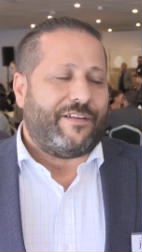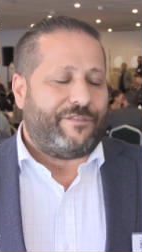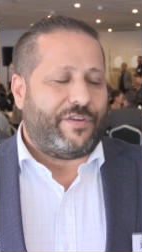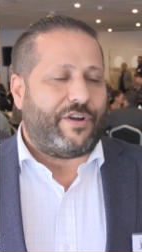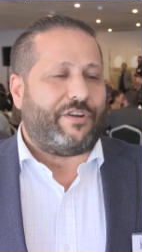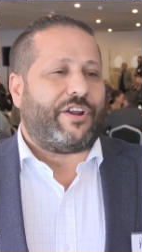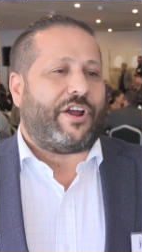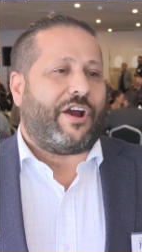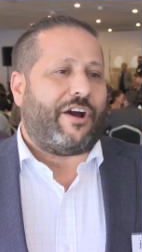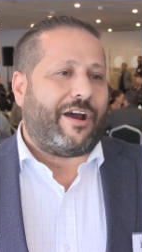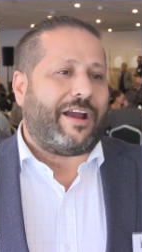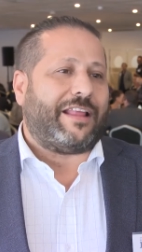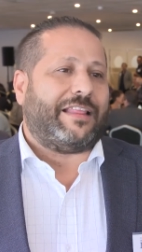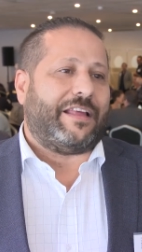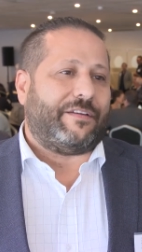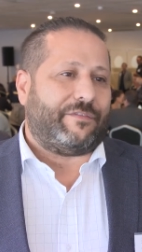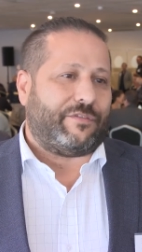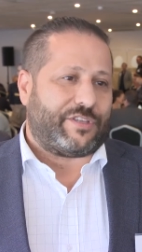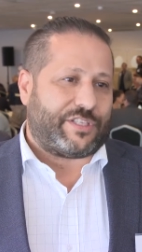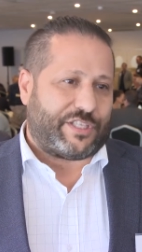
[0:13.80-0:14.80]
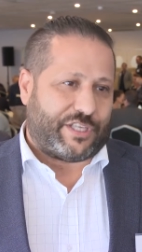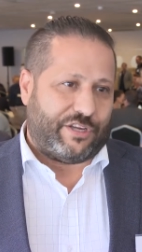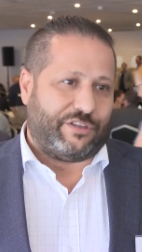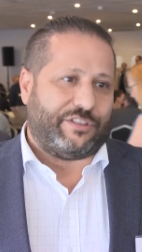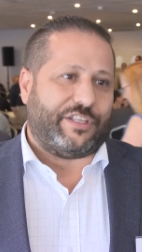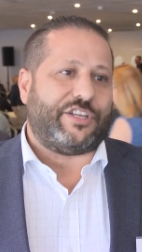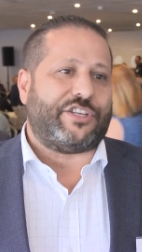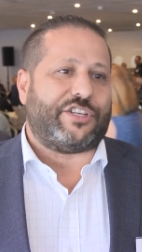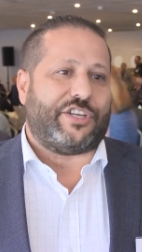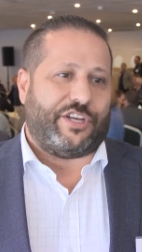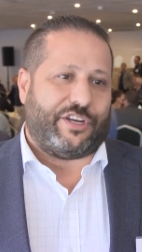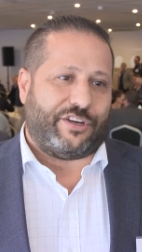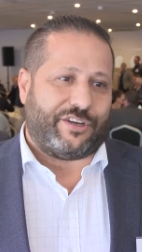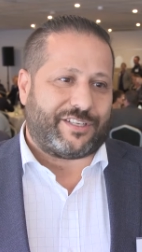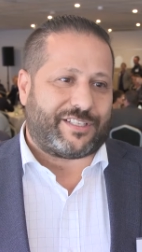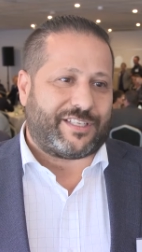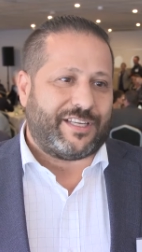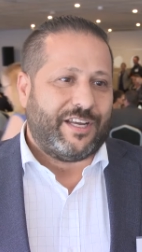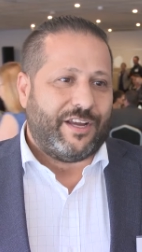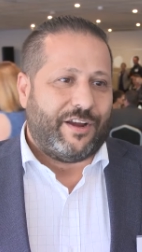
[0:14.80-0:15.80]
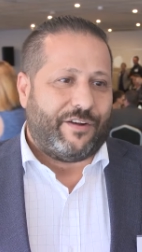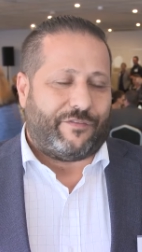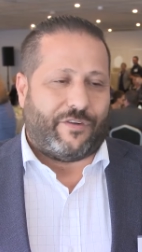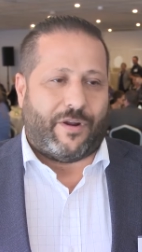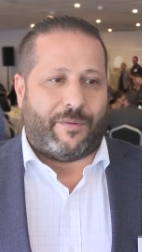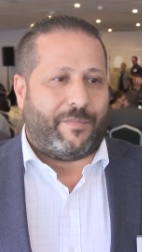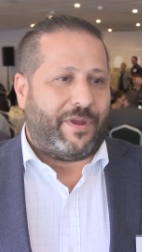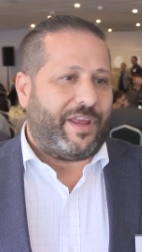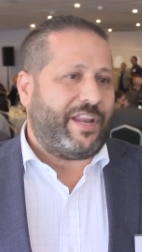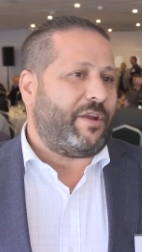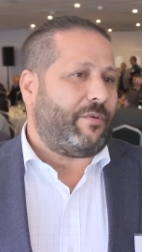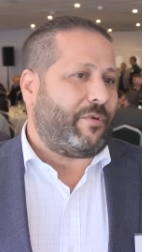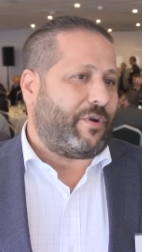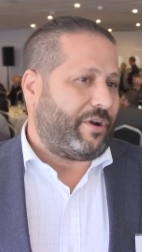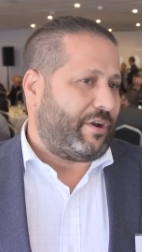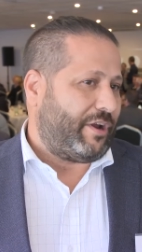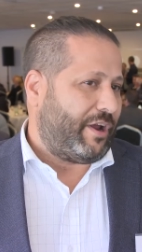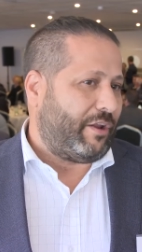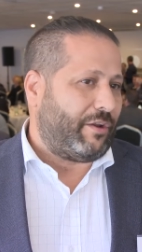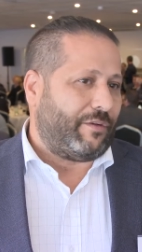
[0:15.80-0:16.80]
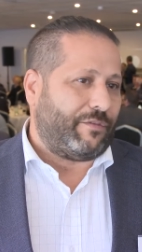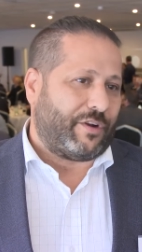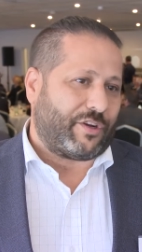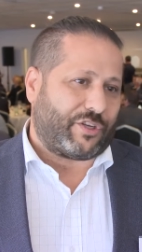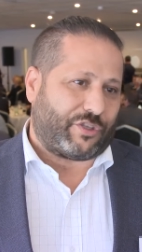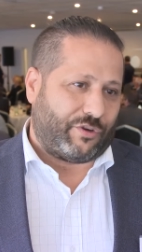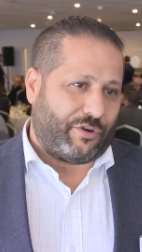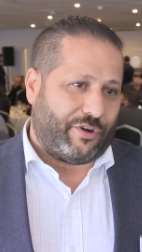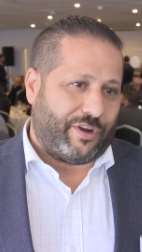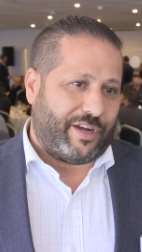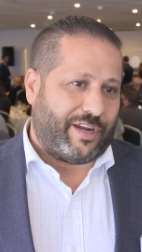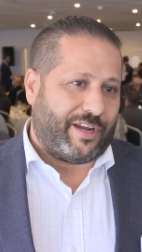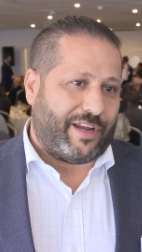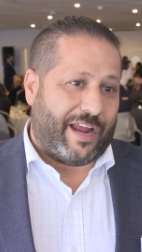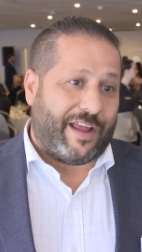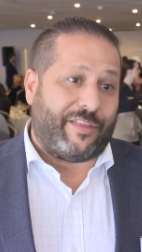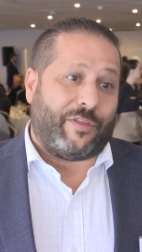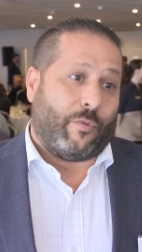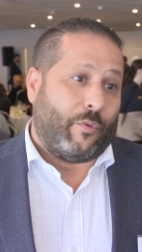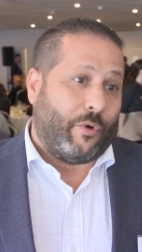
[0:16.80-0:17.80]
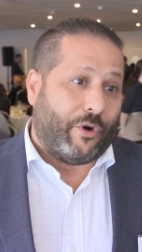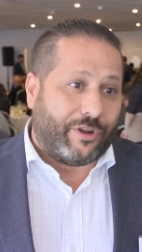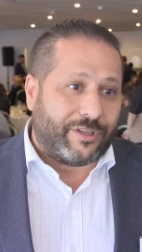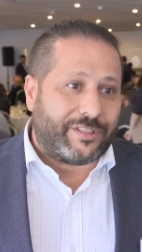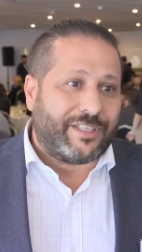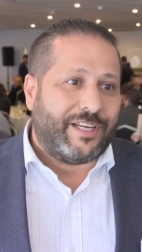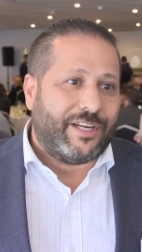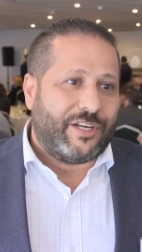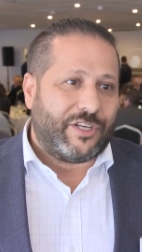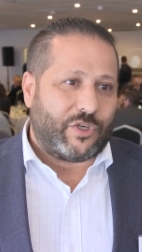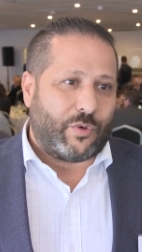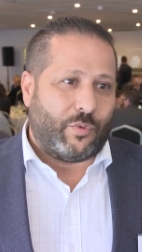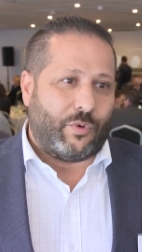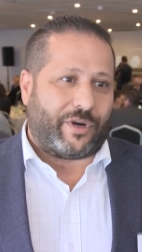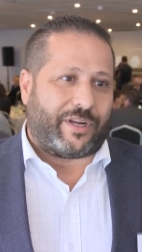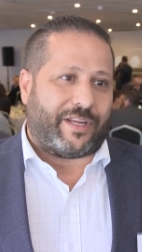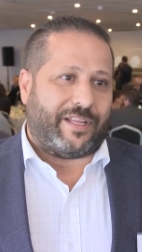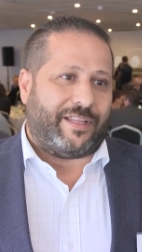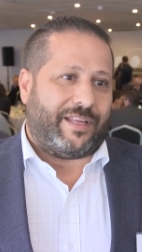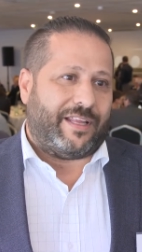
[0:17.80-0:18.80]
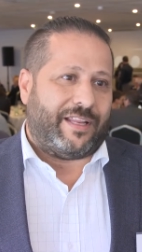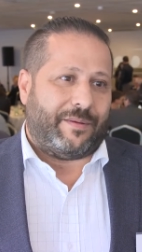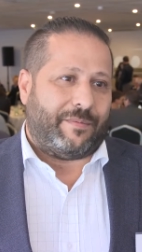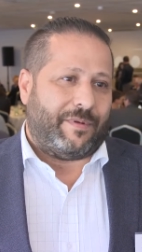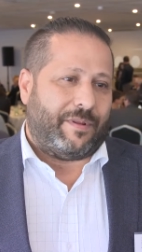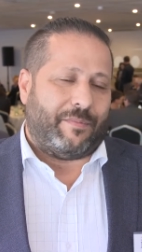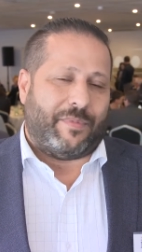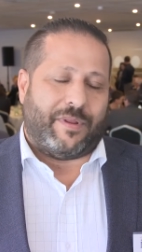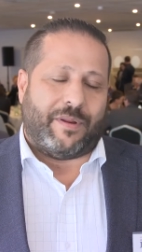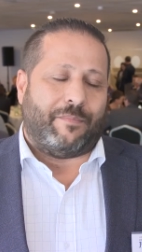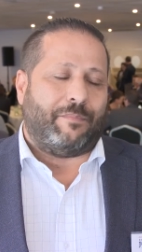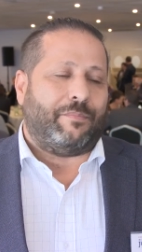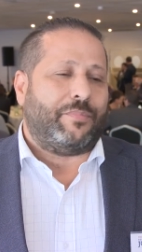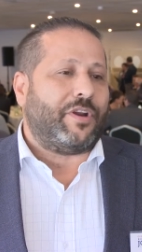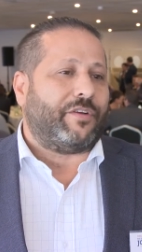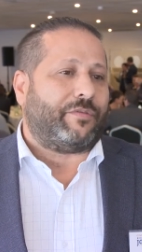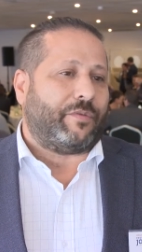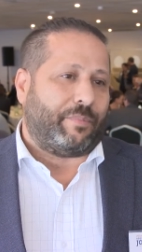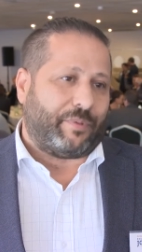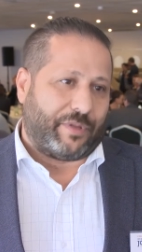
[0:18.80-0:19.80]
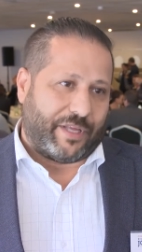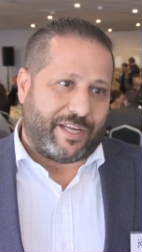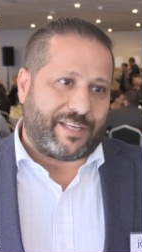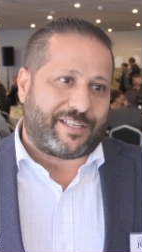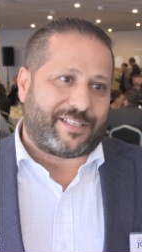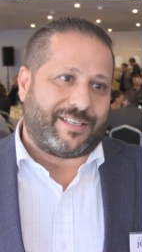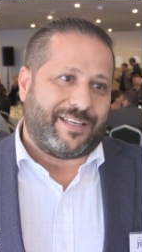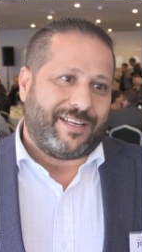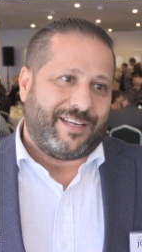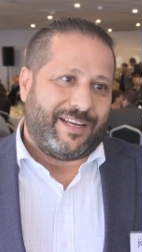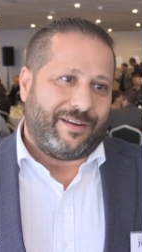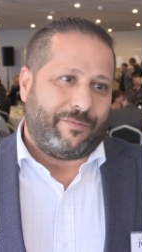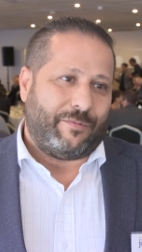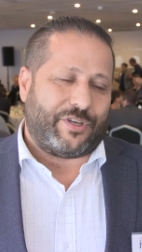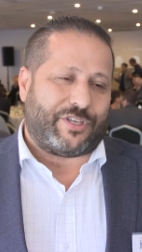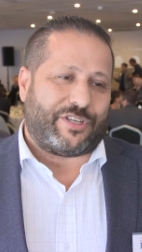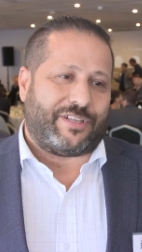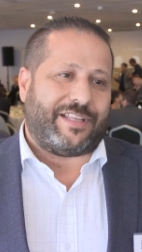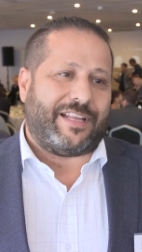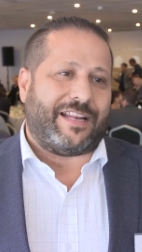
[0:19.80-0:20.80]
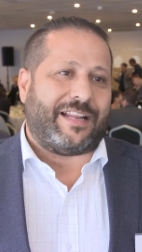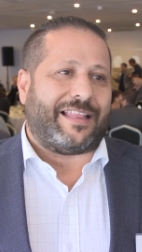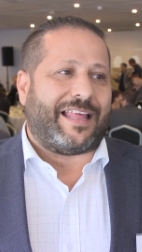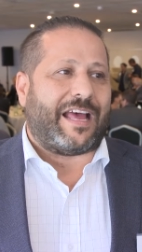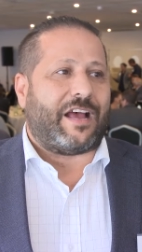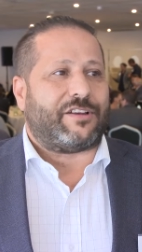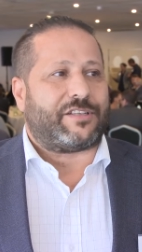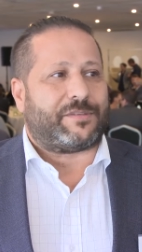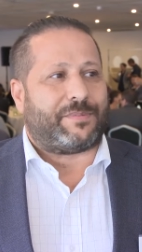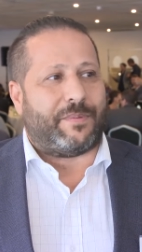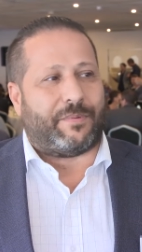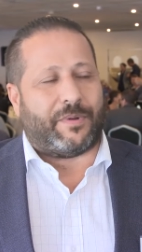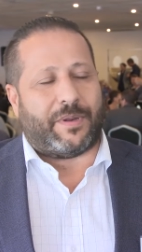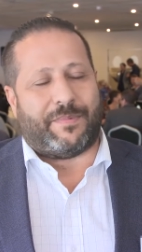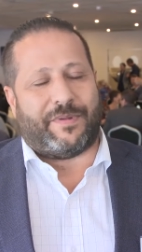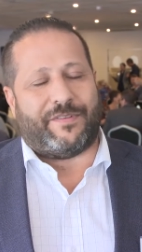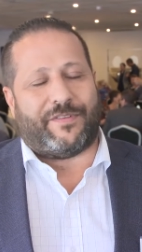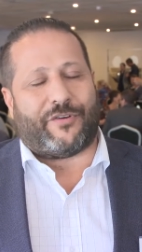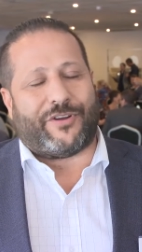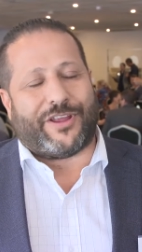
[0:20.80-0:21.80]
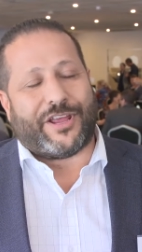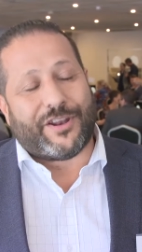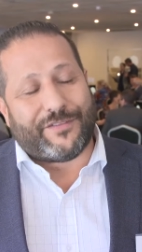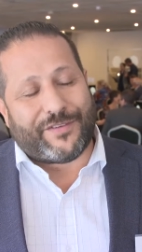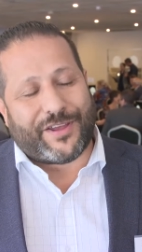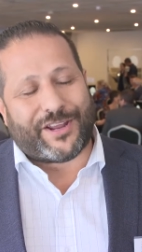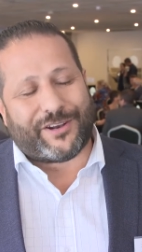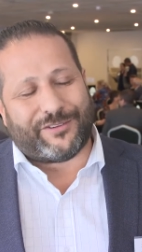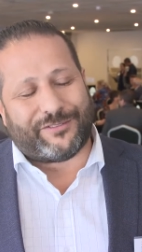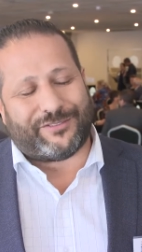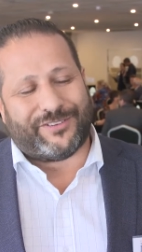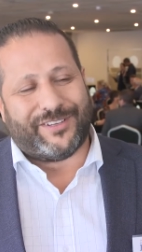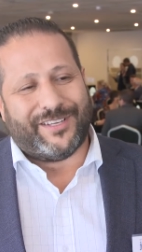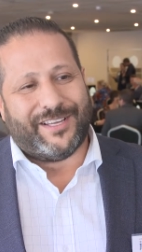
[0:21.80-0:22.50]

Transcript: very high level skilled engineers from anywhere all over Australia and the world to work in, in, a, in a beautiful place, which then allows people to be very innovative,